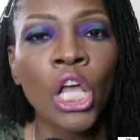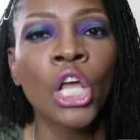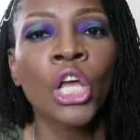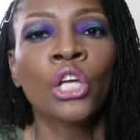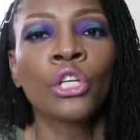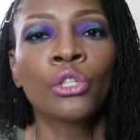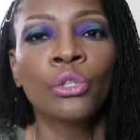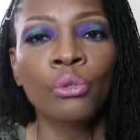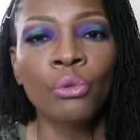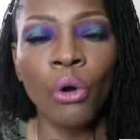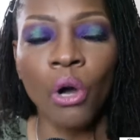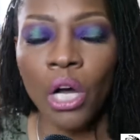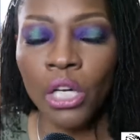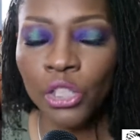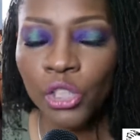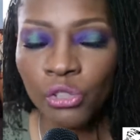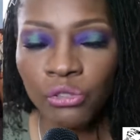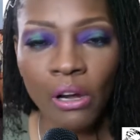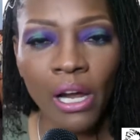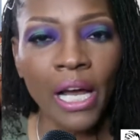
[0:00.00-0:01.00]
you are
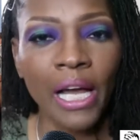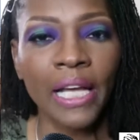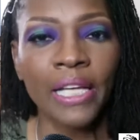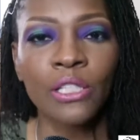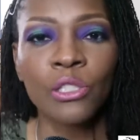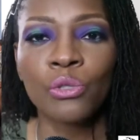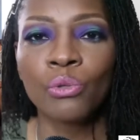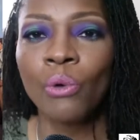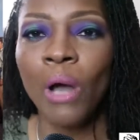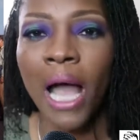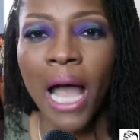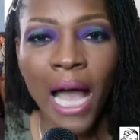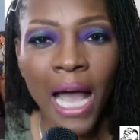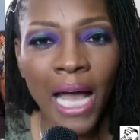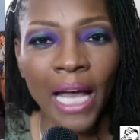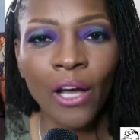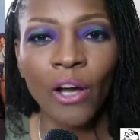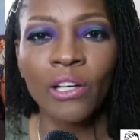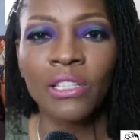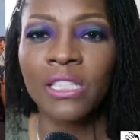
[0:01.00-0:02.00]
trying to
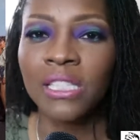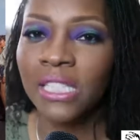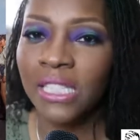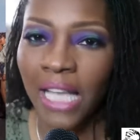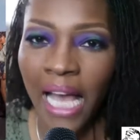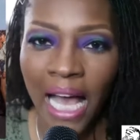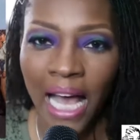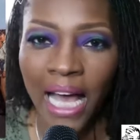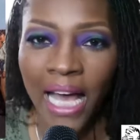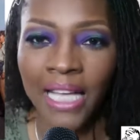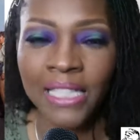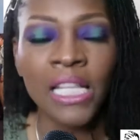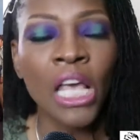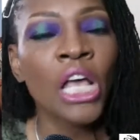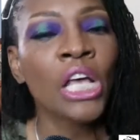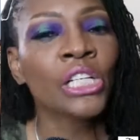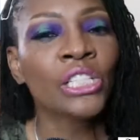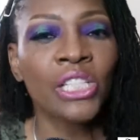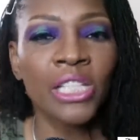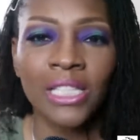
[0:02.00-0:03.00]
hide or disguise.
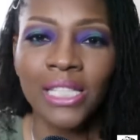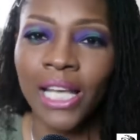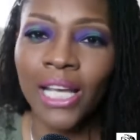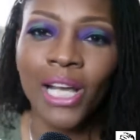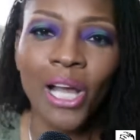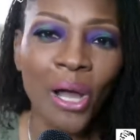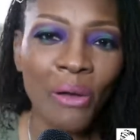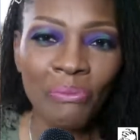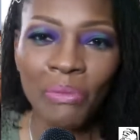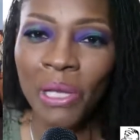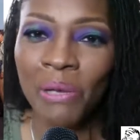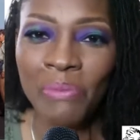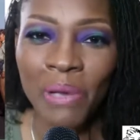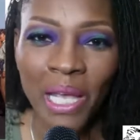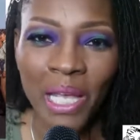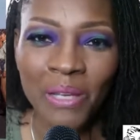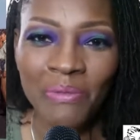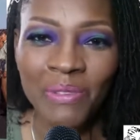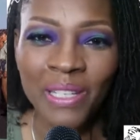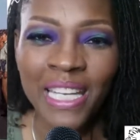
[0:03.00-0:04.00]
She said, come here,
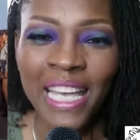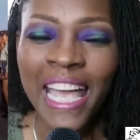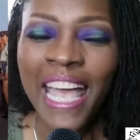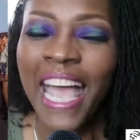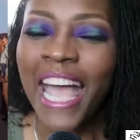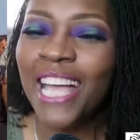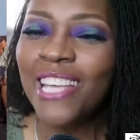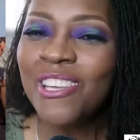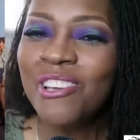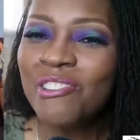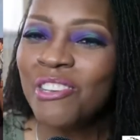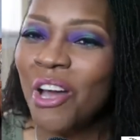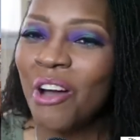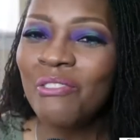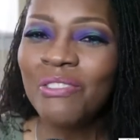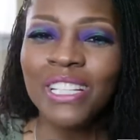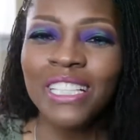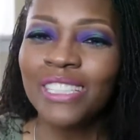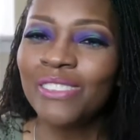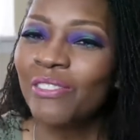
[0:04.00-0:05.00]
baby. And you know,
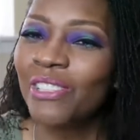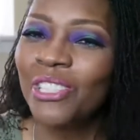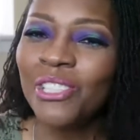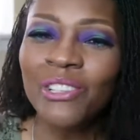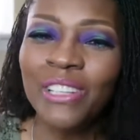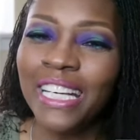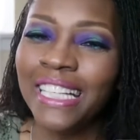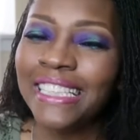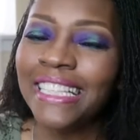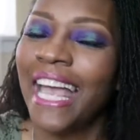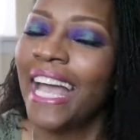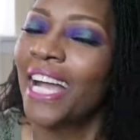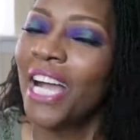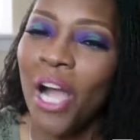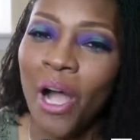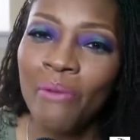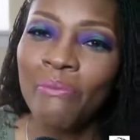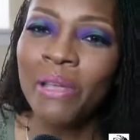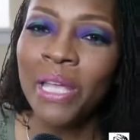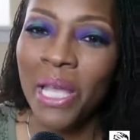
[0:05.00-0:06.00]
when you get that
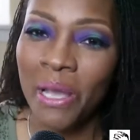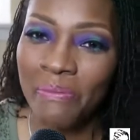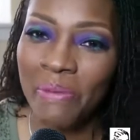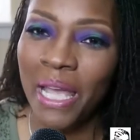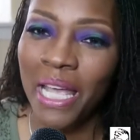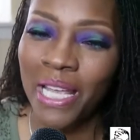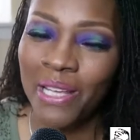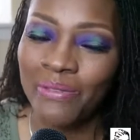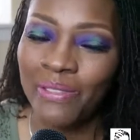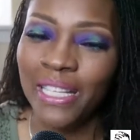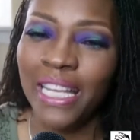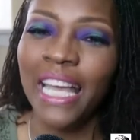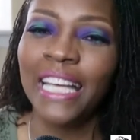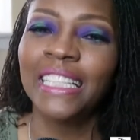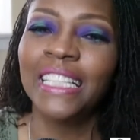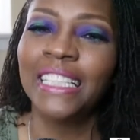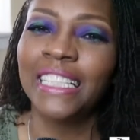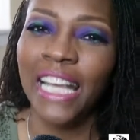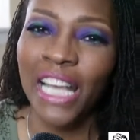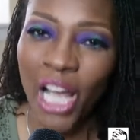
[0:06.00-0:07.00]
come here, baby, and
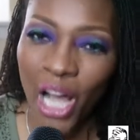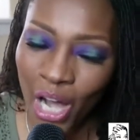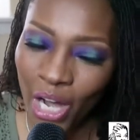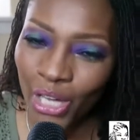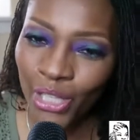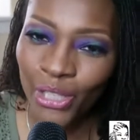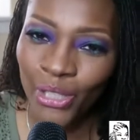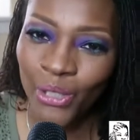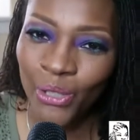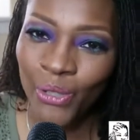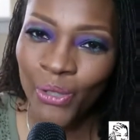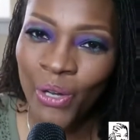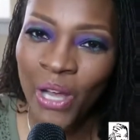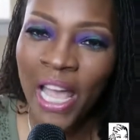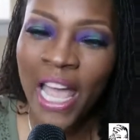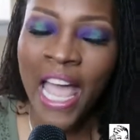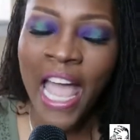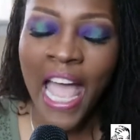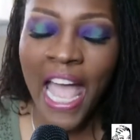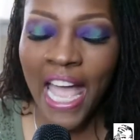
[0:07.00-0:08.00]
then they hug you,
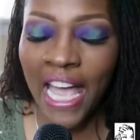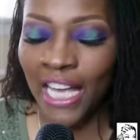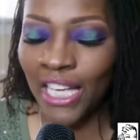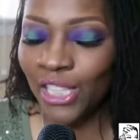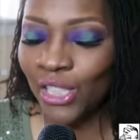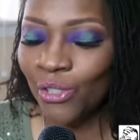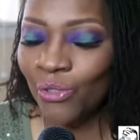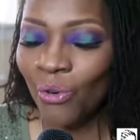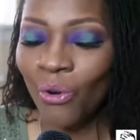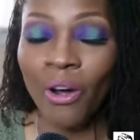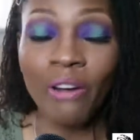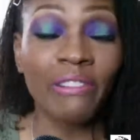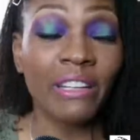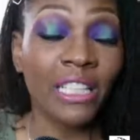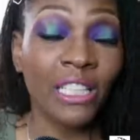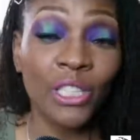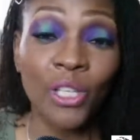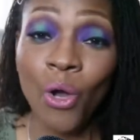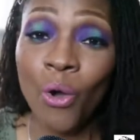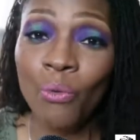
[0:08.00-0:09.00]
and you
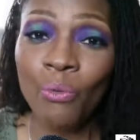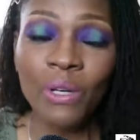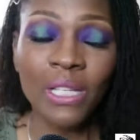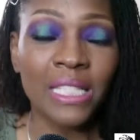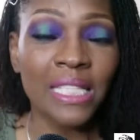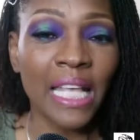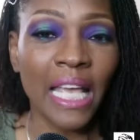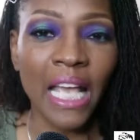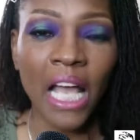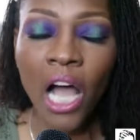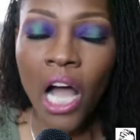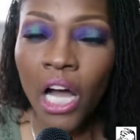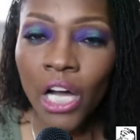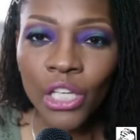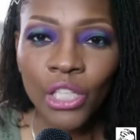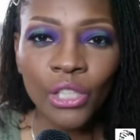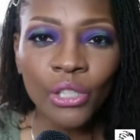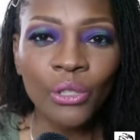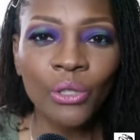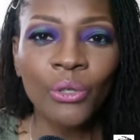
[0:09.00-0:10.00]
already know once they
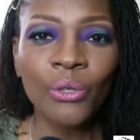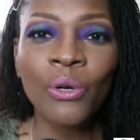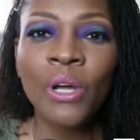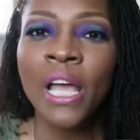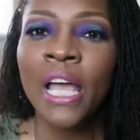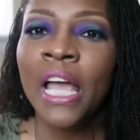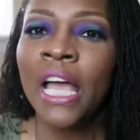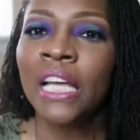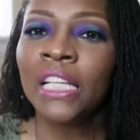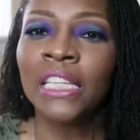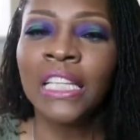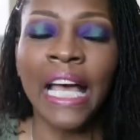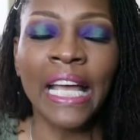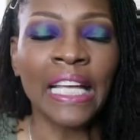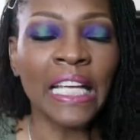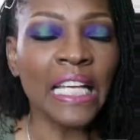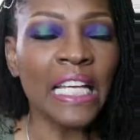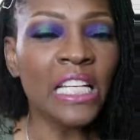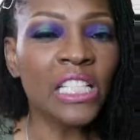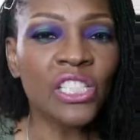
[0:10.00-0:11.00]
hug you, like,
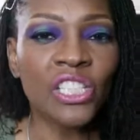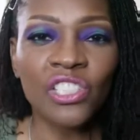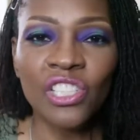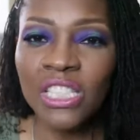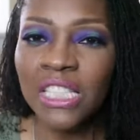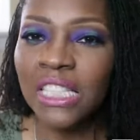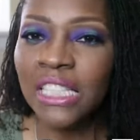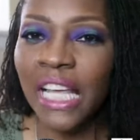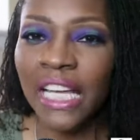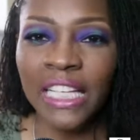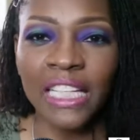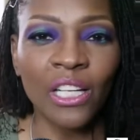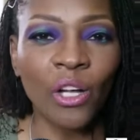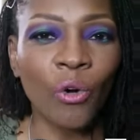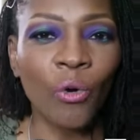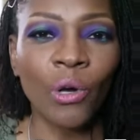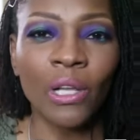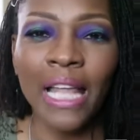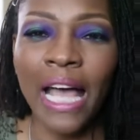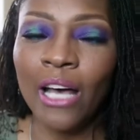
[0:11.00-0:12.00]
Issa just let it
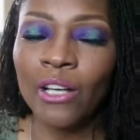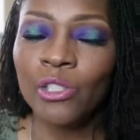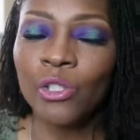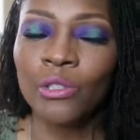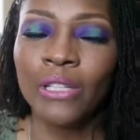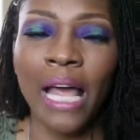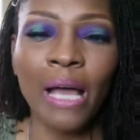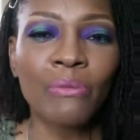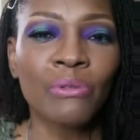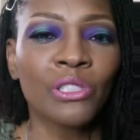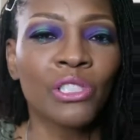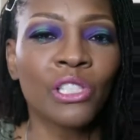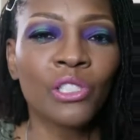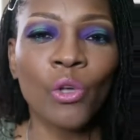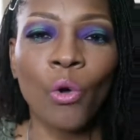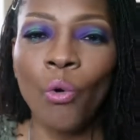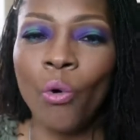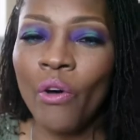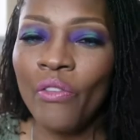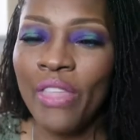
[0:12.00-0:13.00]
all out. So that was just
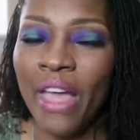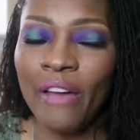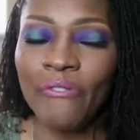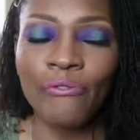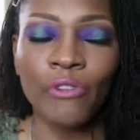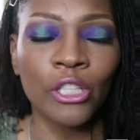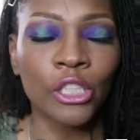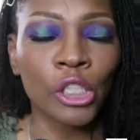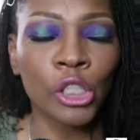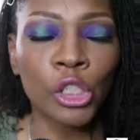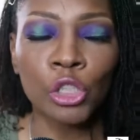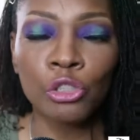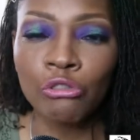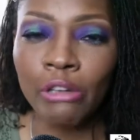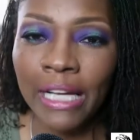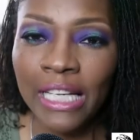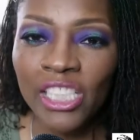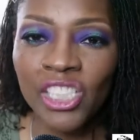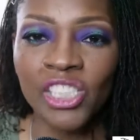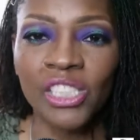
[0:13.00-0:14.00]
all that
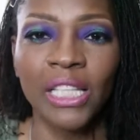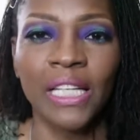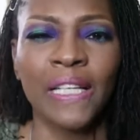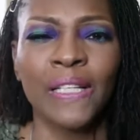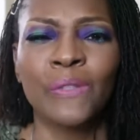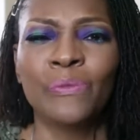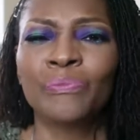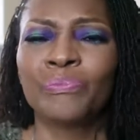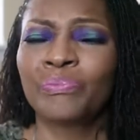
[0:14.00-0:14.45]
frustration